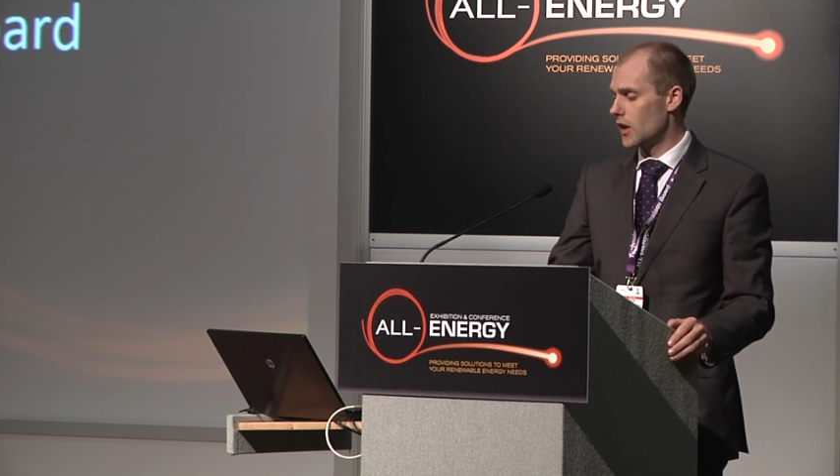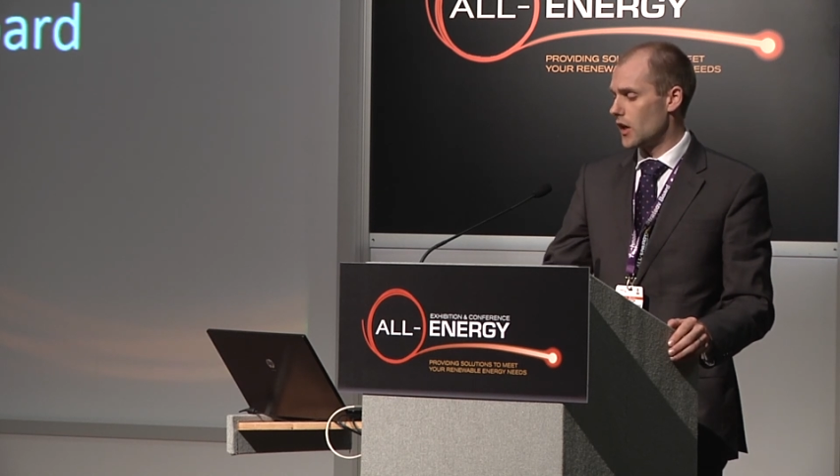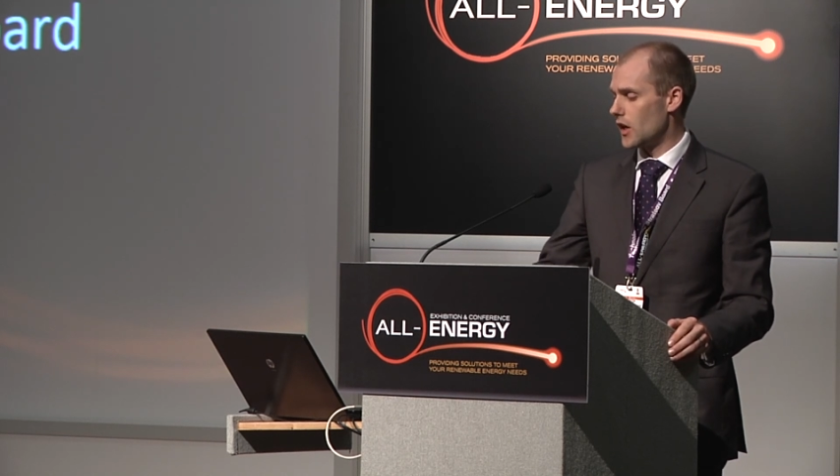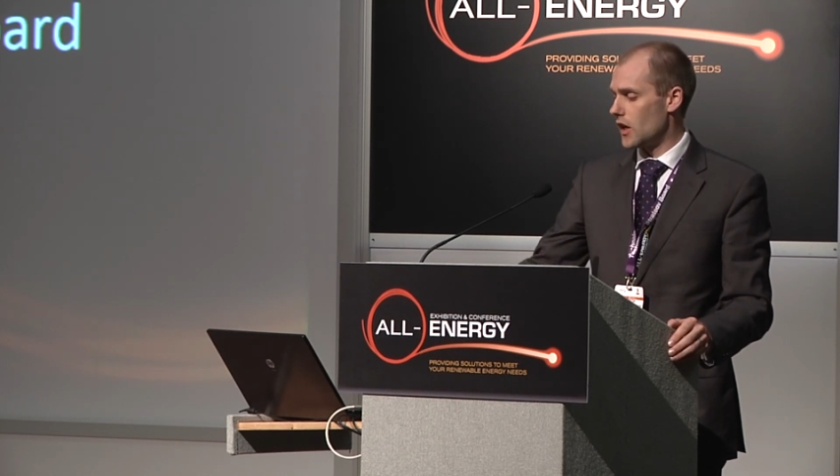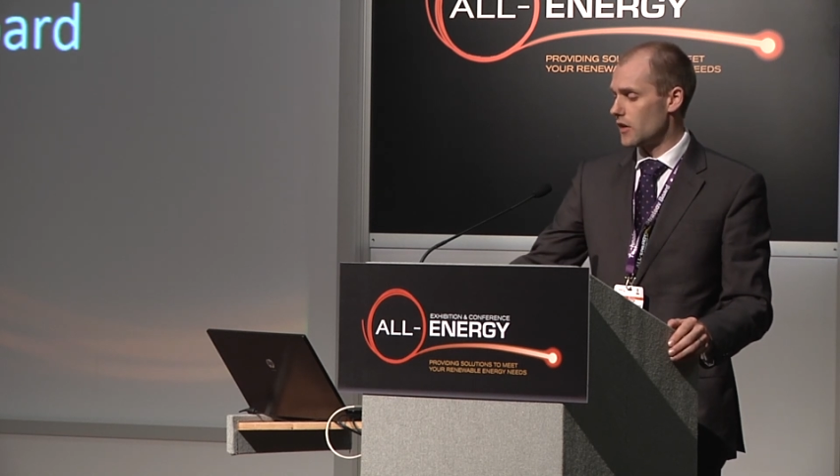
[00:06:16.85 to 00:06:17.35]

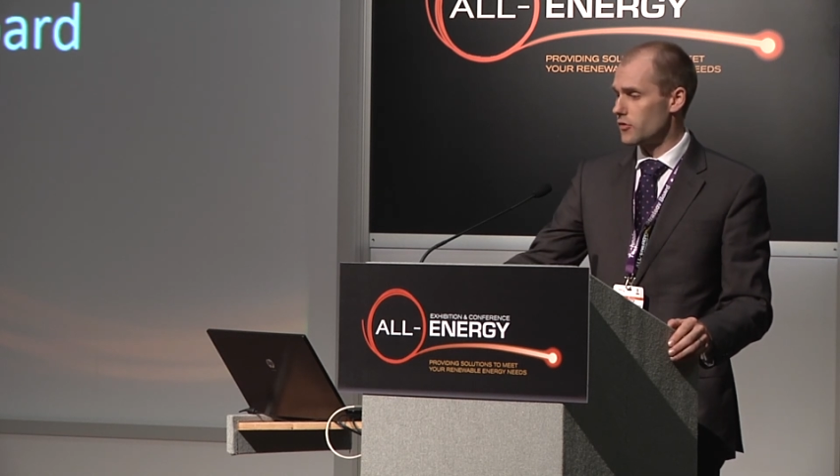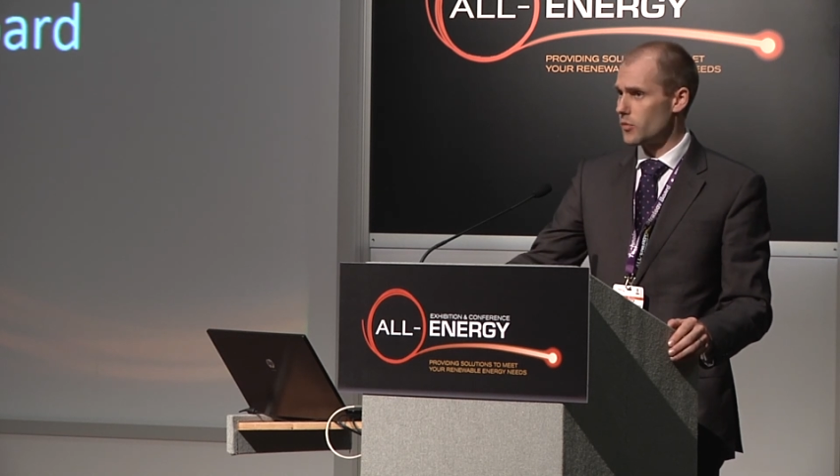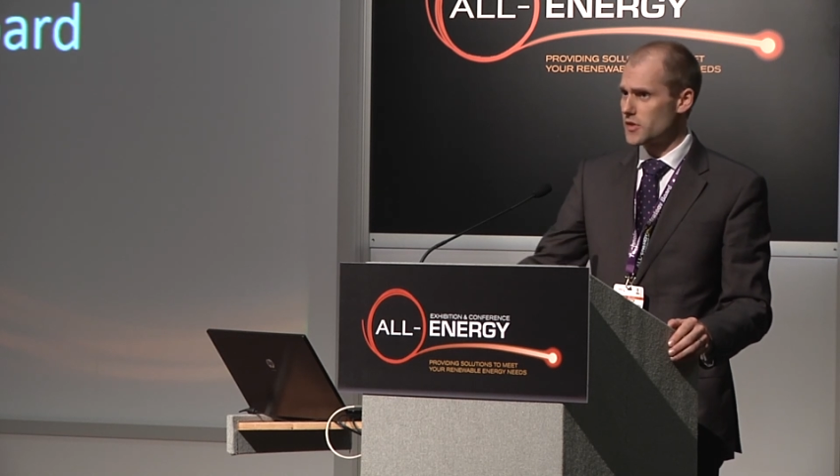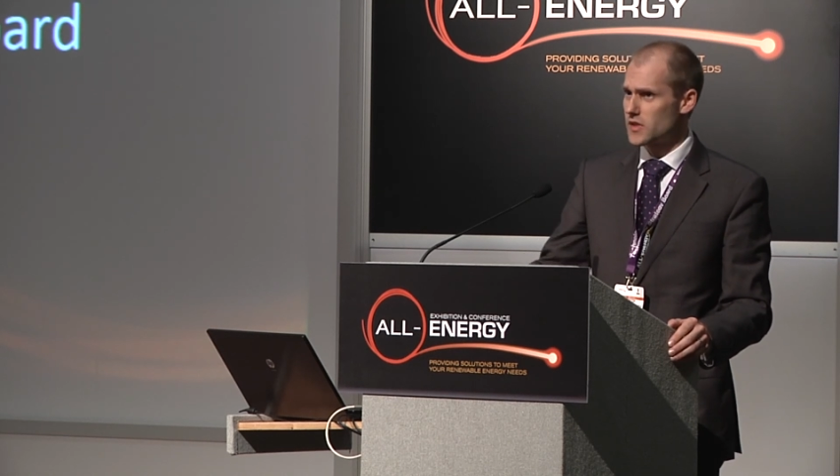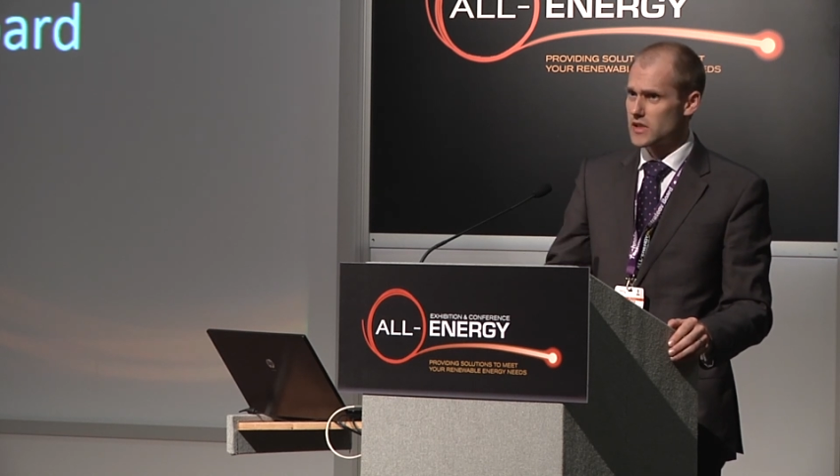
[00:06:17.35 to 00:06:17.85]
Uh, and for
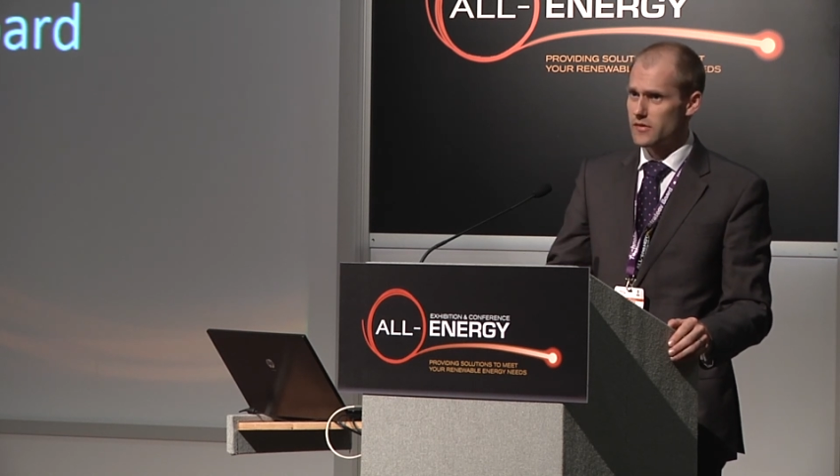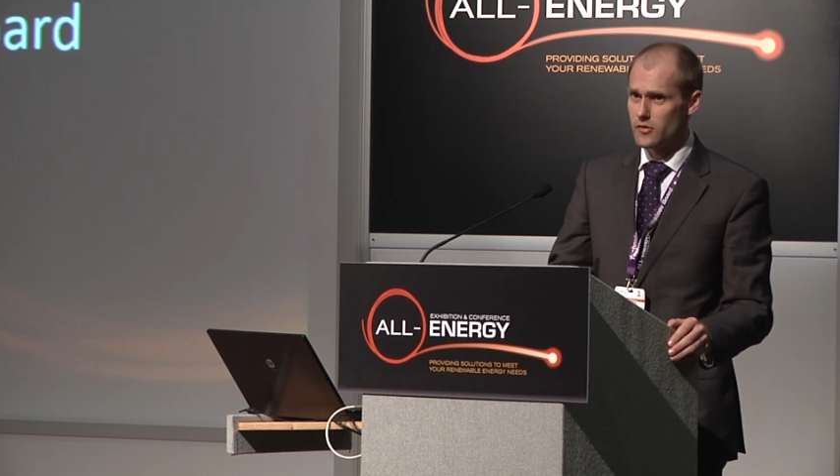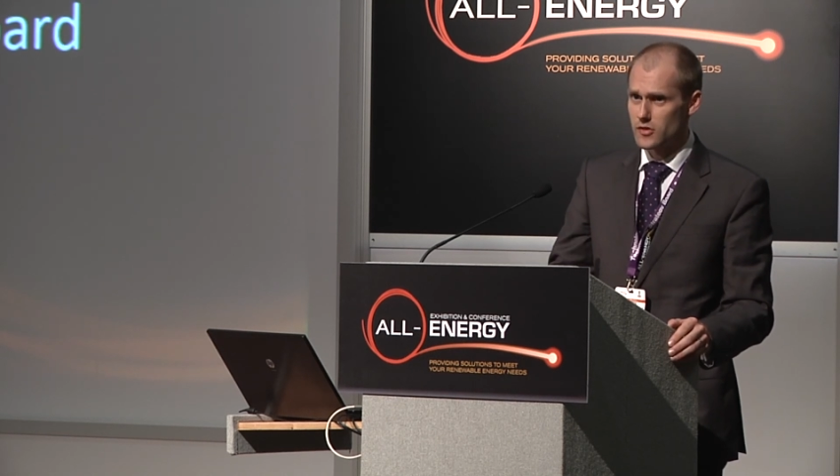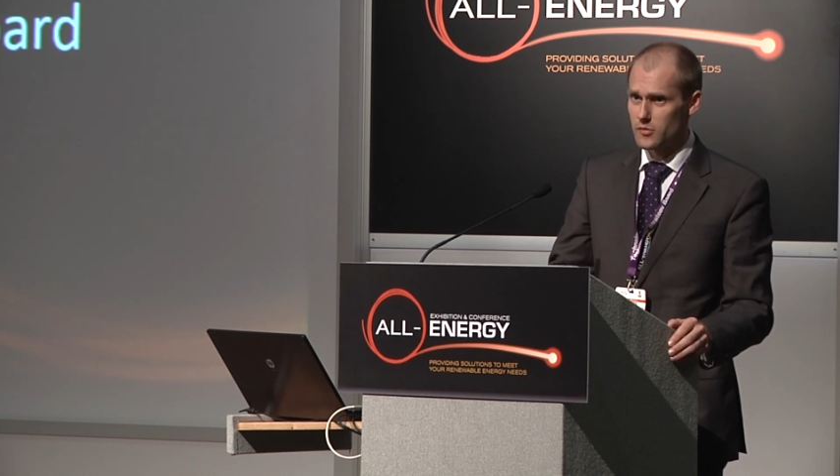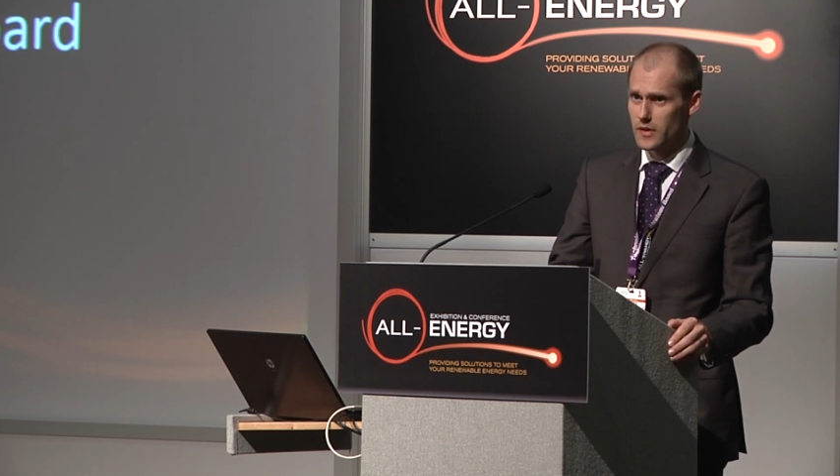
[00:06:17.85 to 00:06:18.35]
my sins, I've
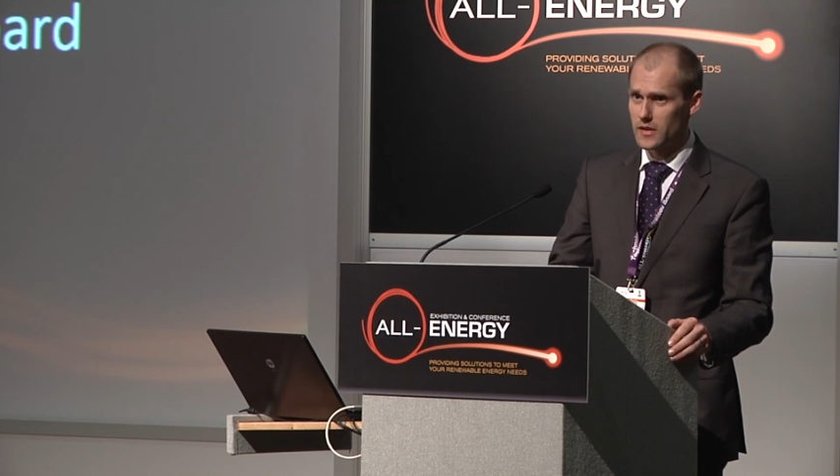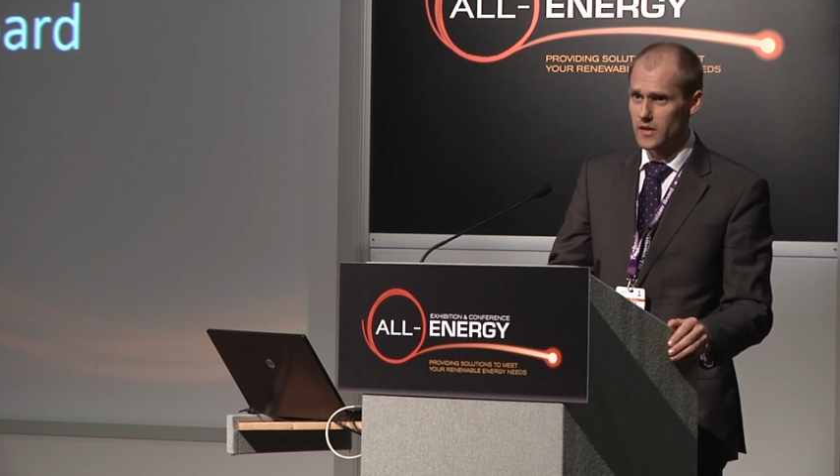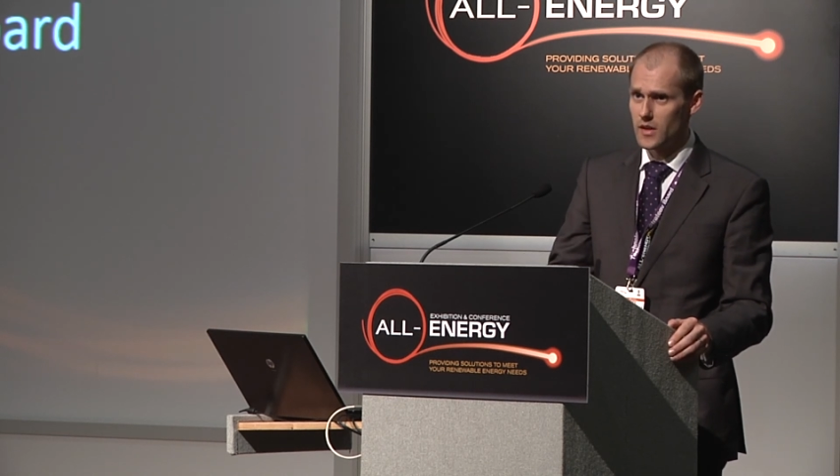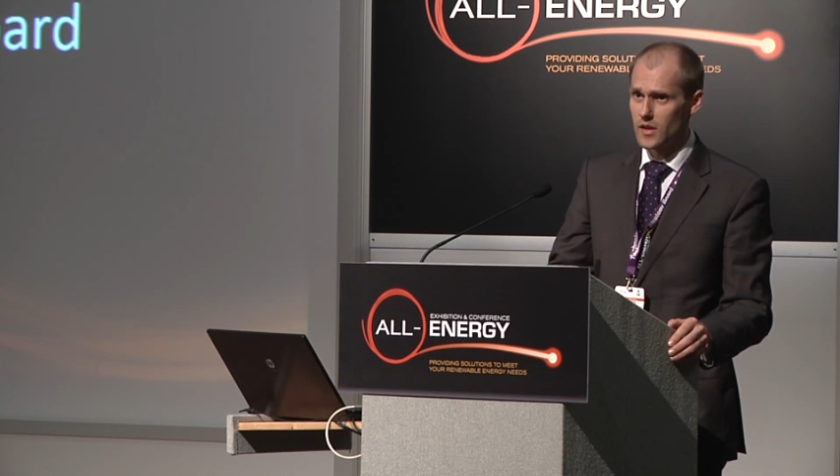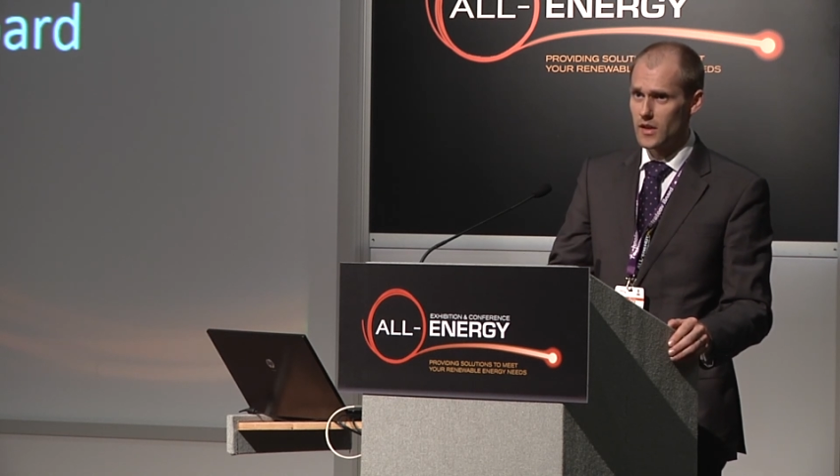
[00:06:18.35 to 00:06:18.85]
also been
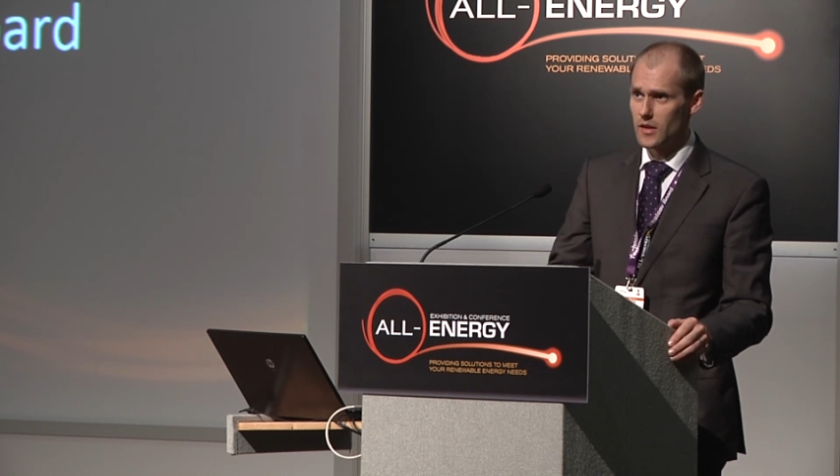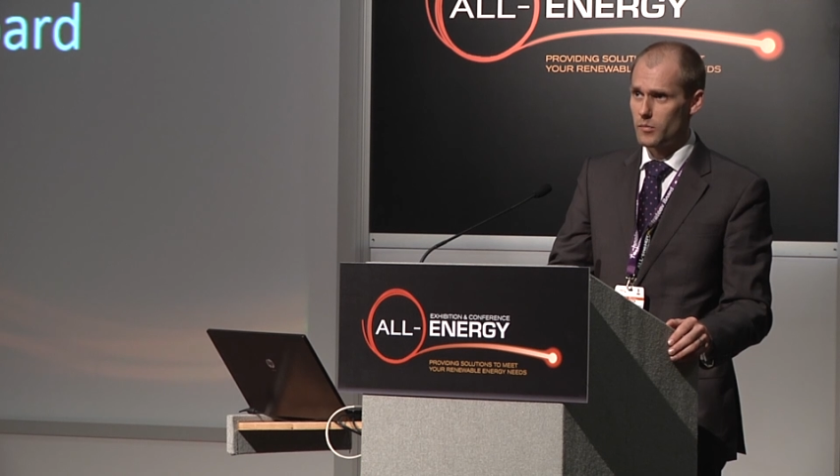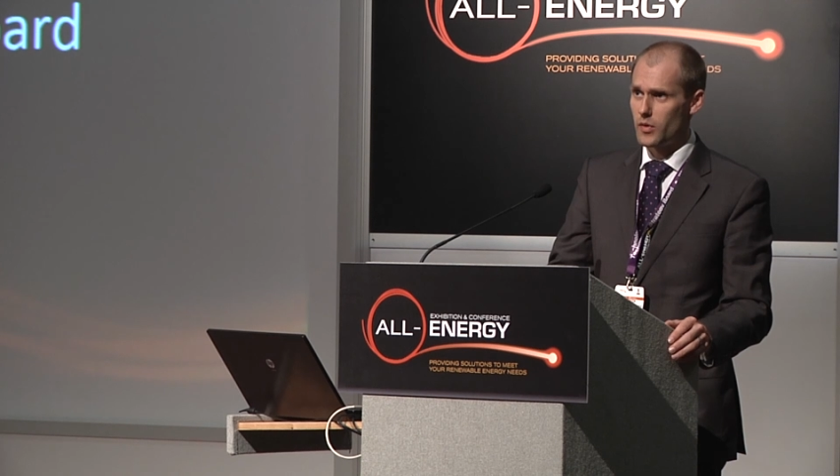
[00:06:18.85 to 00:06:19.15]
uh,